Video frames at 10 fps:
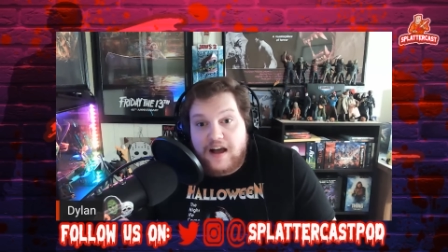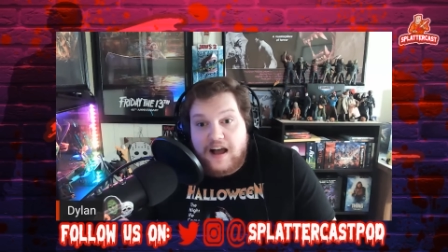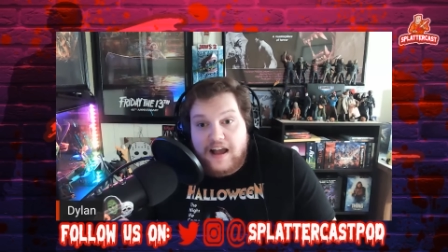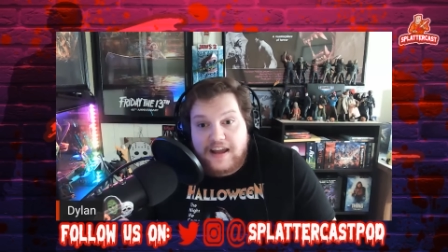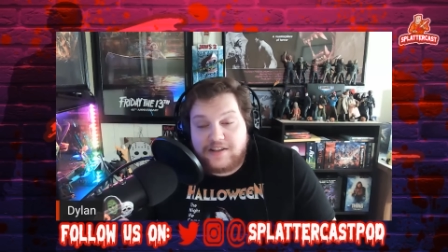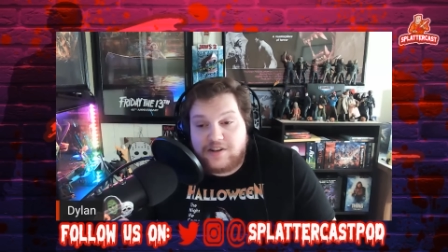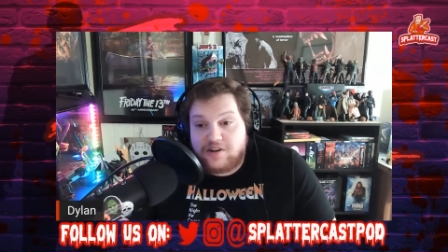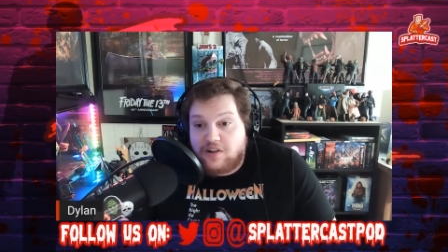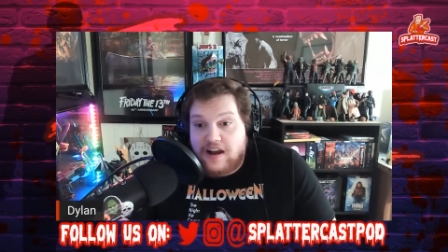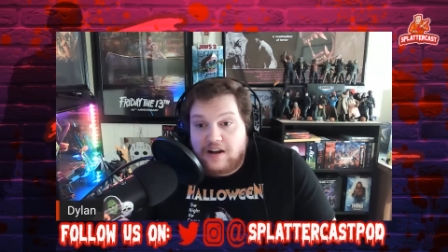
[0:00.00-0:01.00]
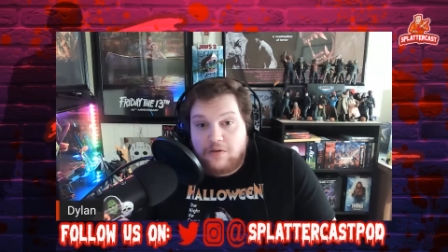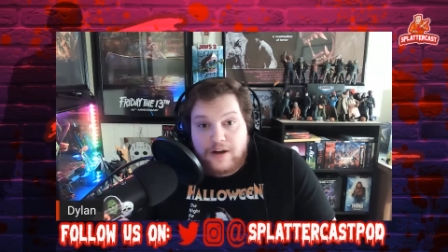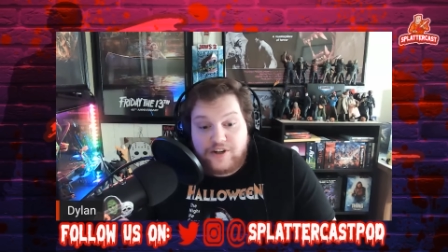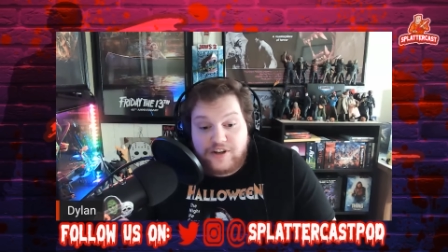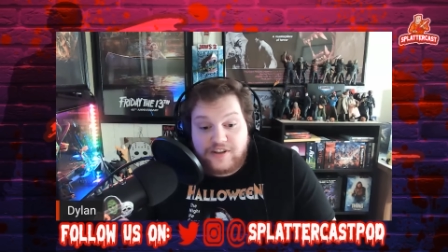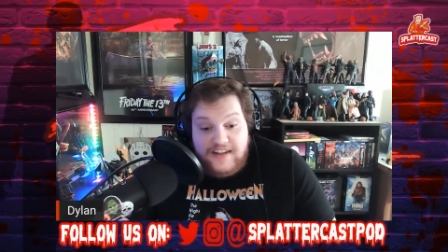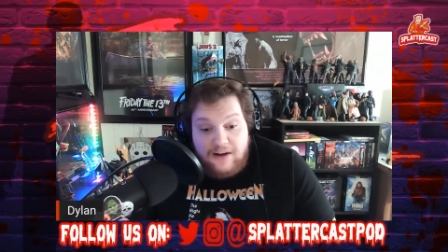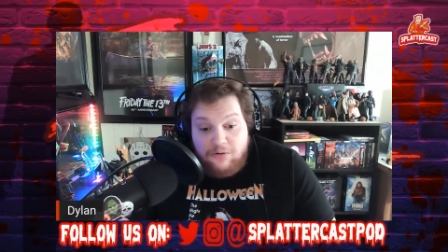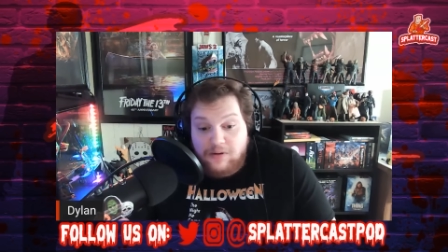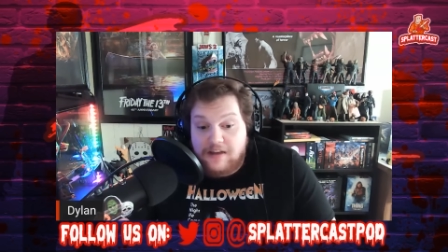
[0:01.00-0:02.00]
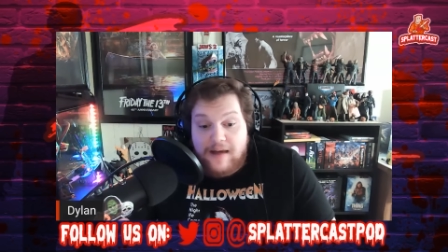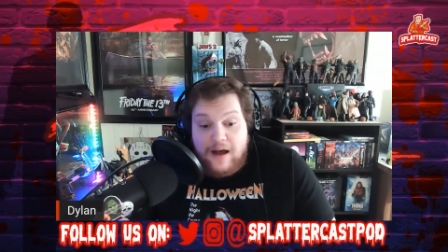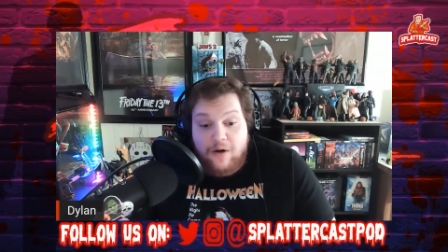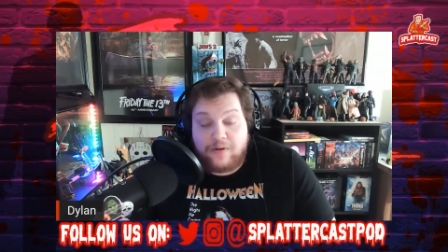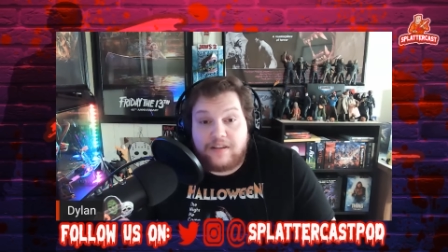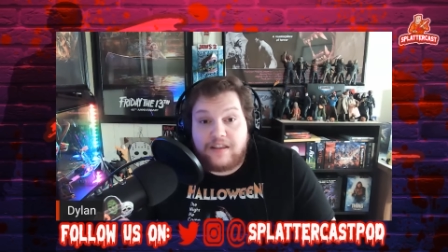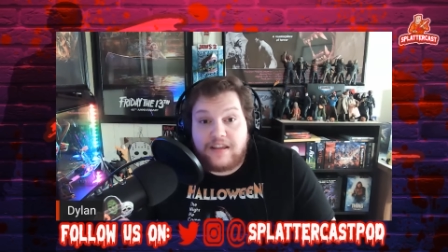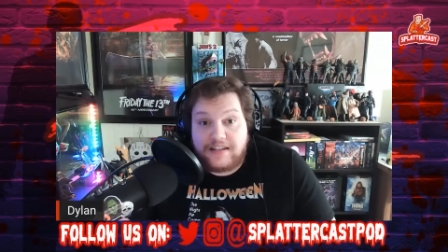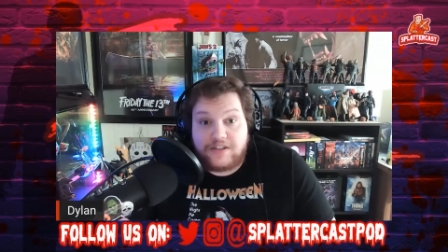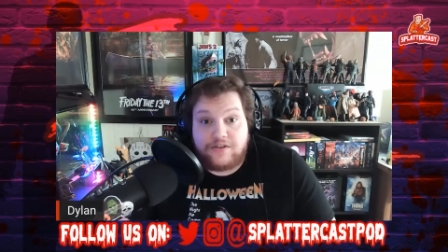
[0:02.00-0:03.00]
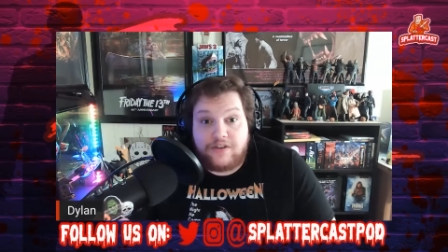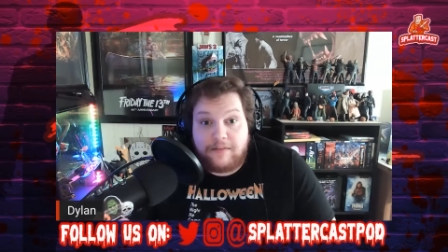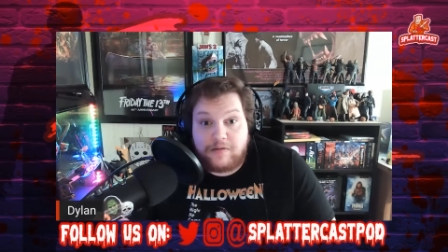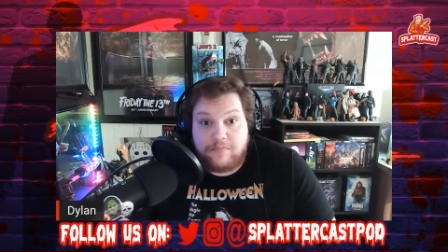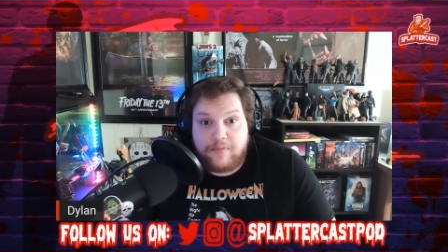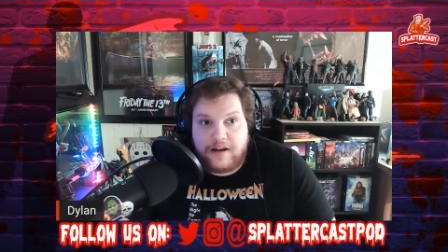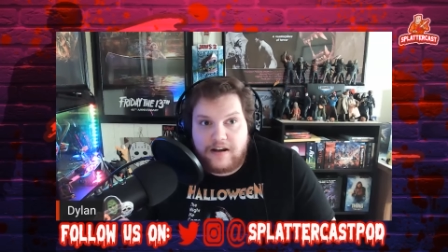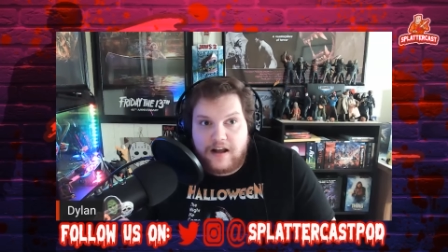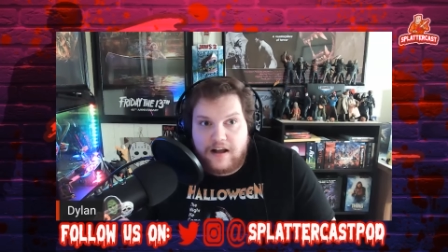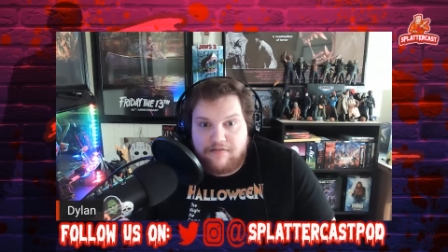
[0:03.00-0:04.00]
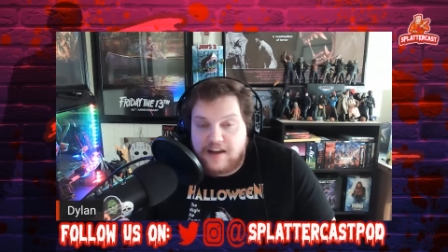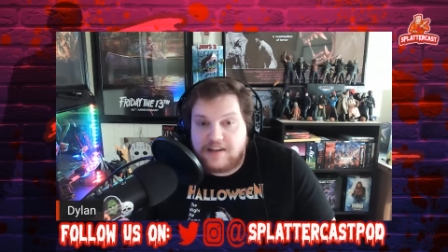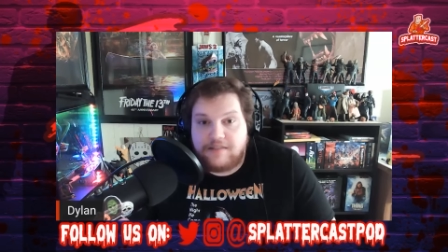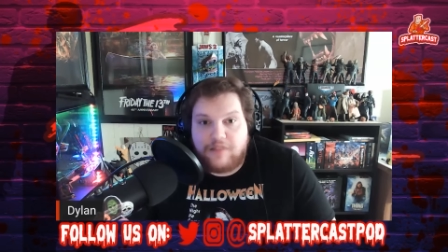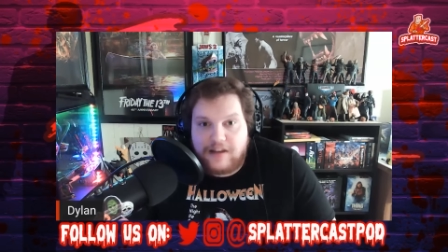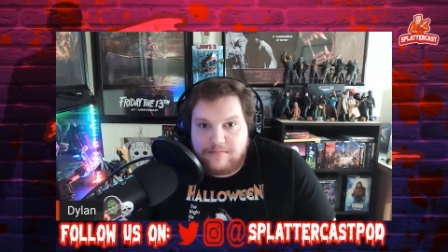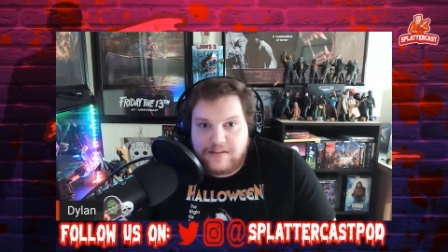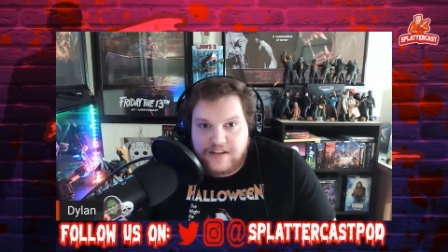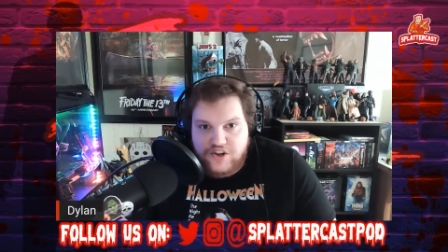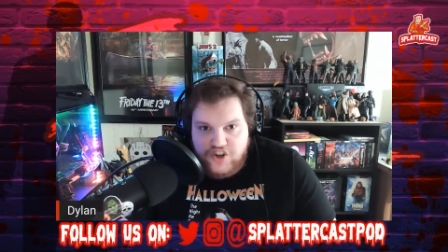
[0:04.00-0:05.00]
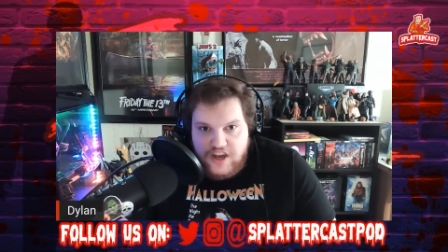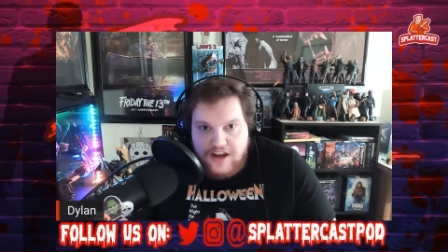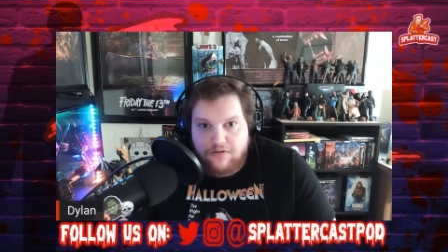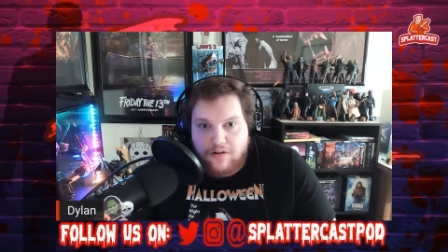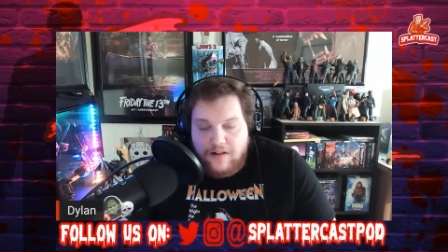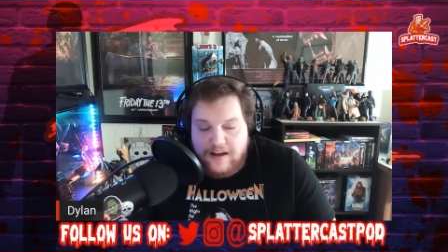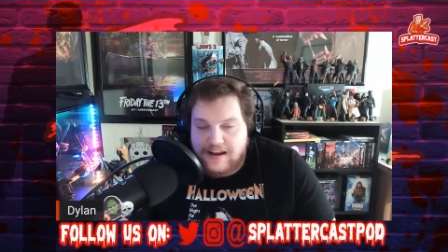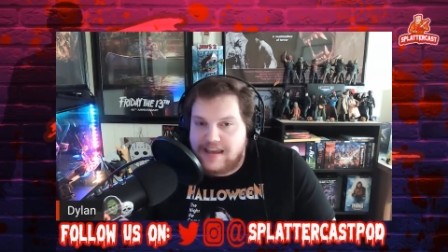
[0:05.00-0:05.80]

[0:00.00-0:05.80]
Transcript: Uh, answered a lot of questions, not only about this script, but uh, Phantom Limbs in general.